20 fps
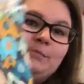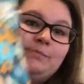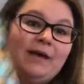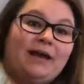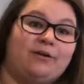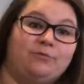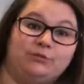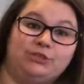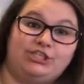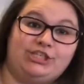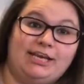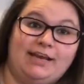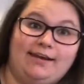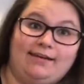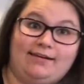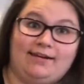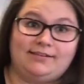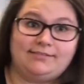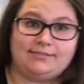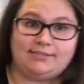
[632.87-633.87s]
is back when she had
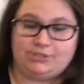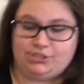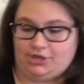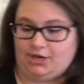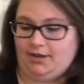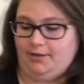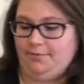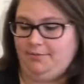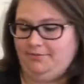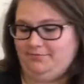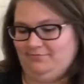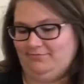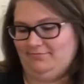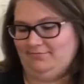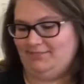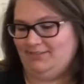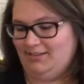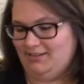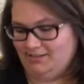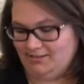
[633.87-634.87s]
an Etsy shop, which
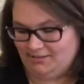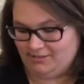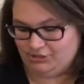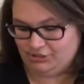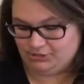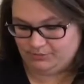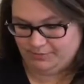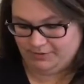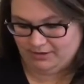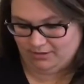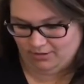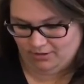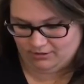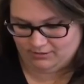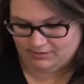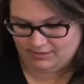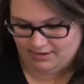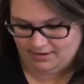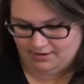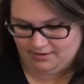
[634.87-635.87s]
has been a long
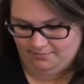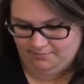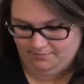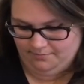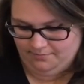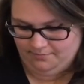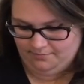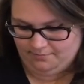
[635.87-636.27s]
time.